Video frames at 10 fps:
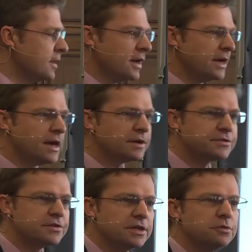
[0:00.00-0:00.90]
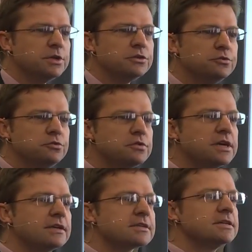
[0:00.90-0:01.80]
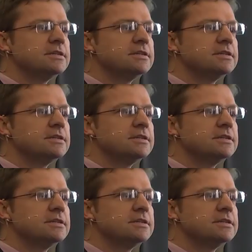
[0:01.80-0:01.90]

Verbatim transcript: And actually, we do get